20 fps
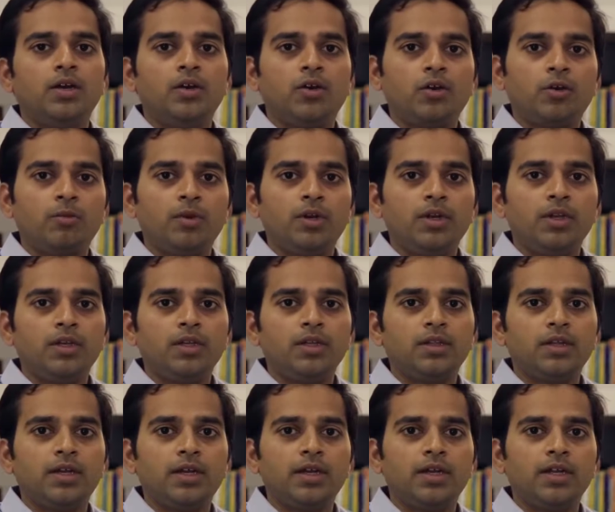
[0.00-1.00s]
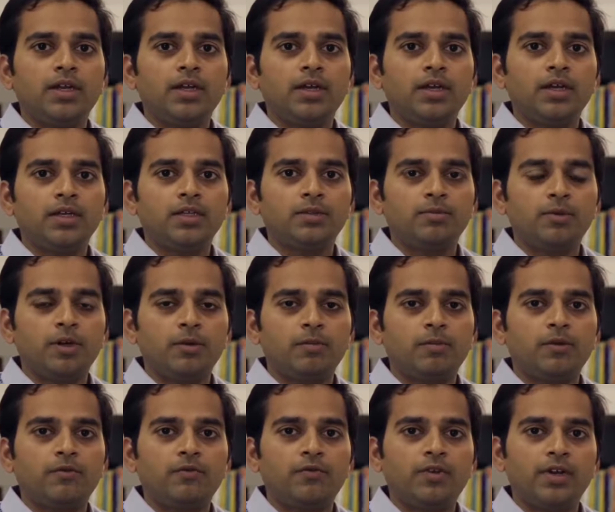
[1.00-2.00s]
Normally, the retina is made up
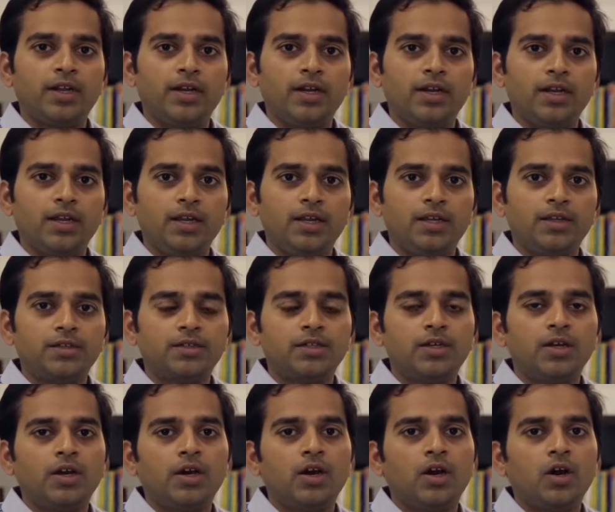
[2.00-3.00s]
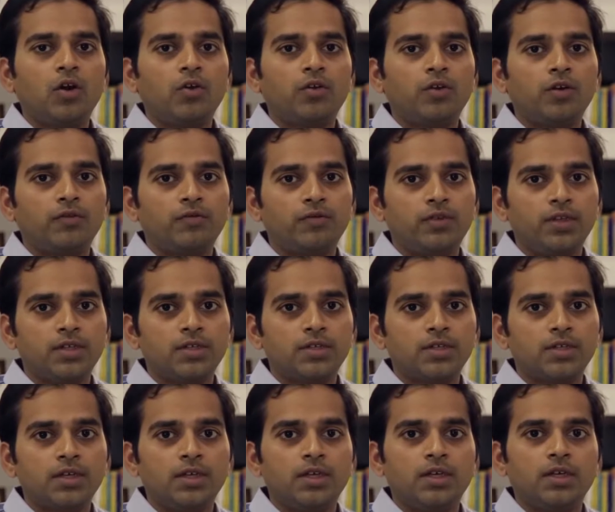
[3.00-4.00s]
of 10 layers. Out of
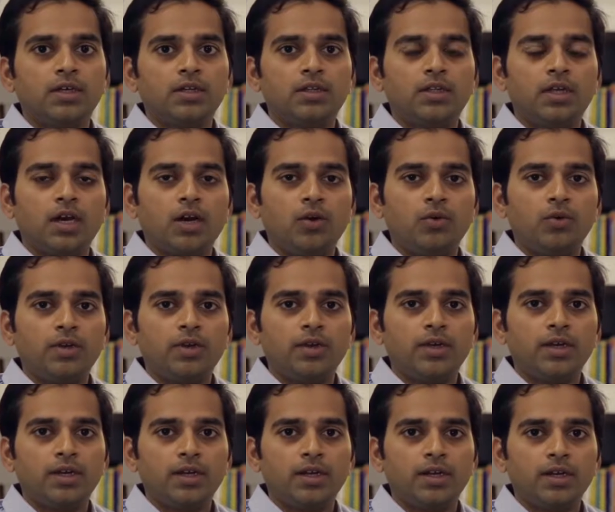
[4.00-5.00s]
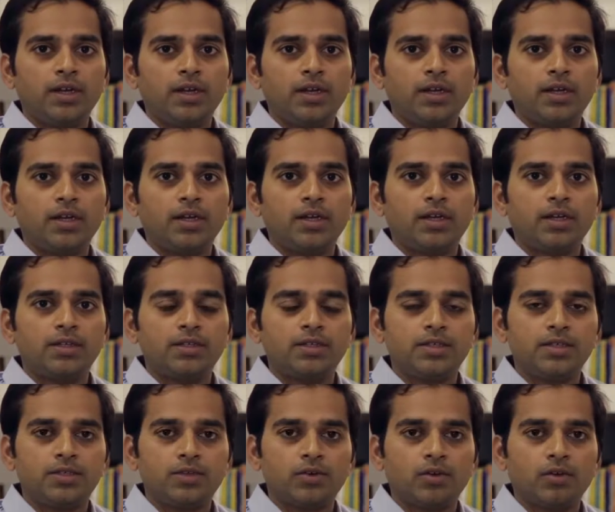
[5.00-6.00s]
this, the outer retinal layer
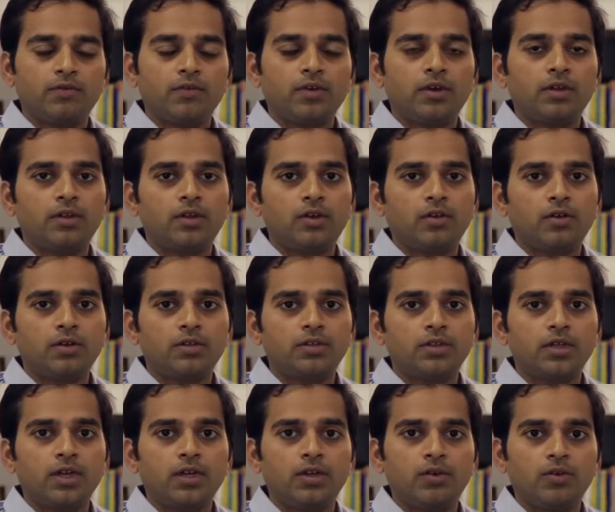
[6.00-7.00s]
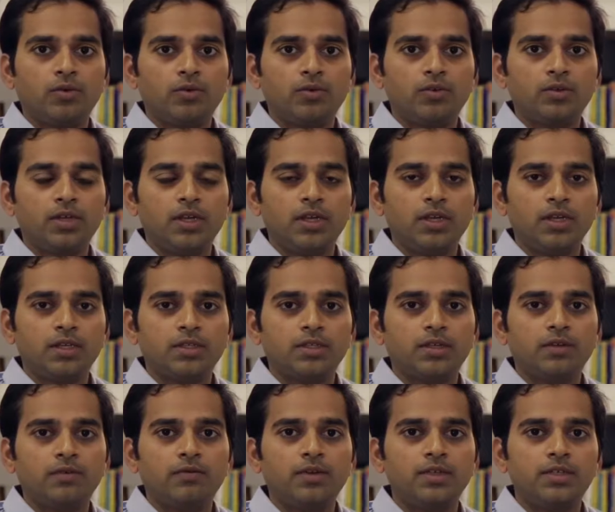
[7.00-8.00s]
consists of the rods and cones layers
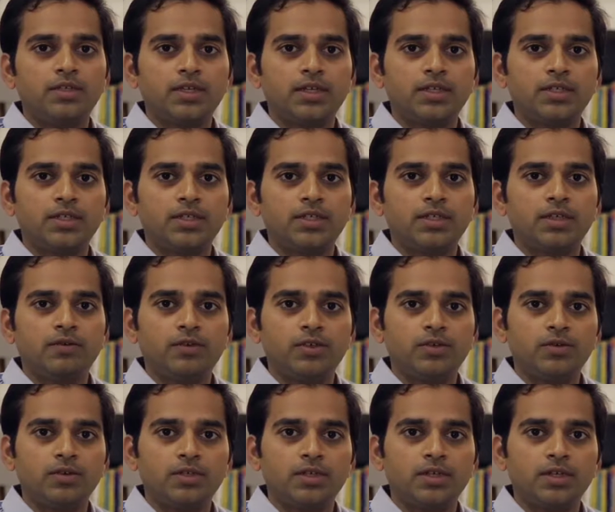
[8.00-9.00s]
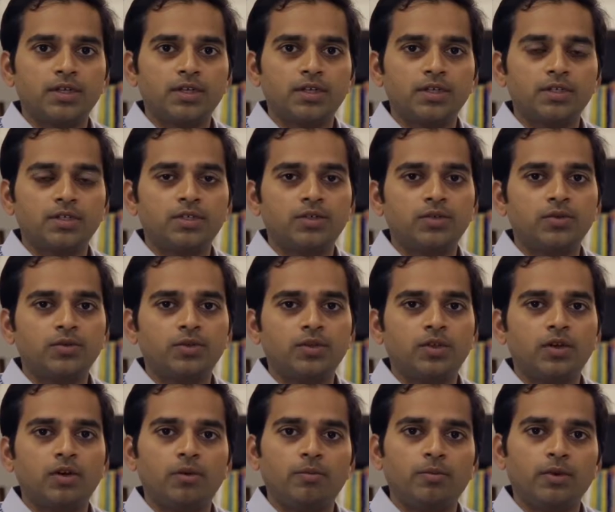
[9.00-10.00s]
which sends the visual signals to
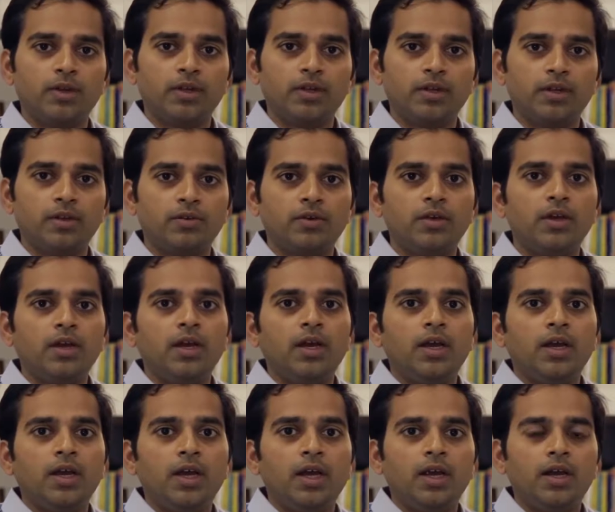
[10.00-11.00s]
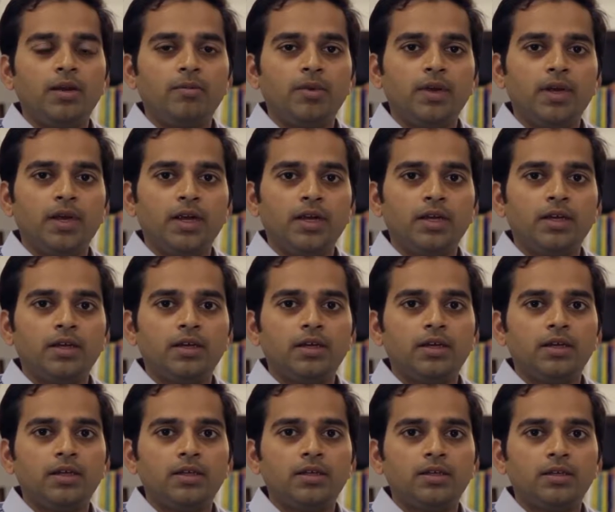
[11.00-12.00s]
the optic nerve, and behind
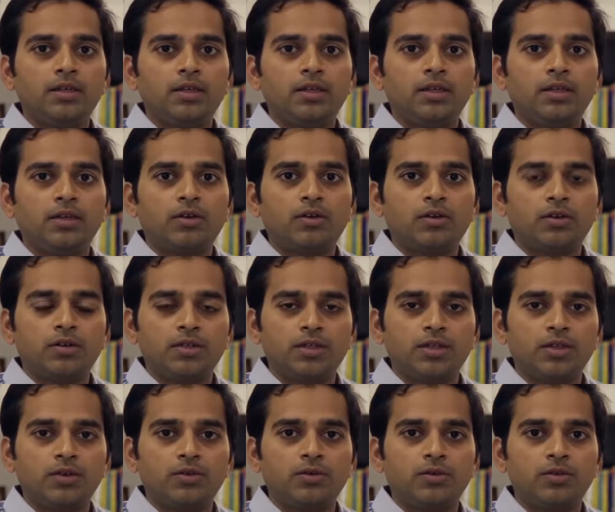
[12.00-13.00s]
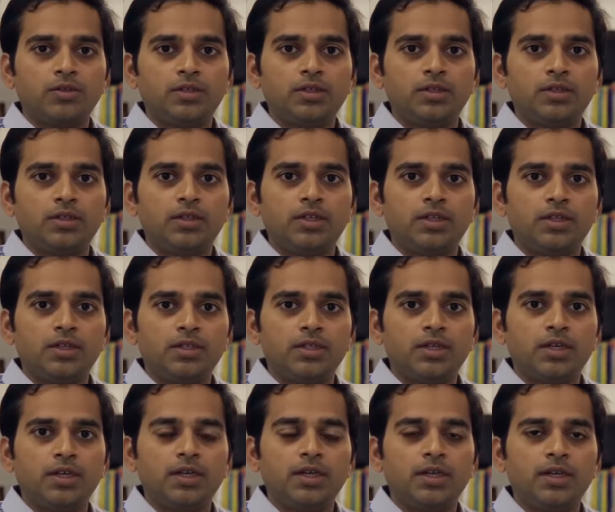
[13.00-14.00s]
the rods and cones there is
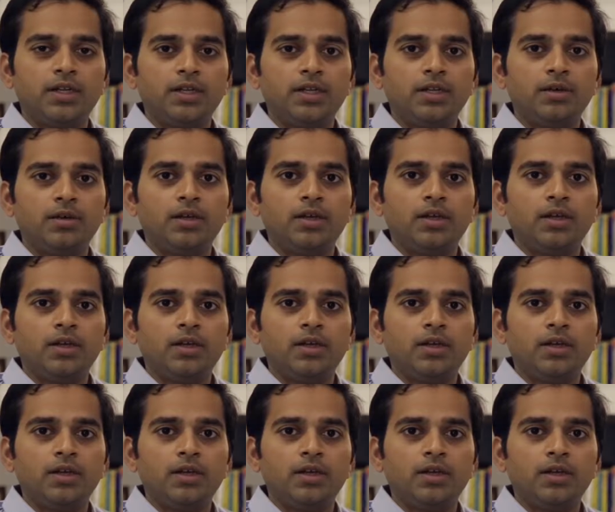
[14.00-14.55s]
a retinal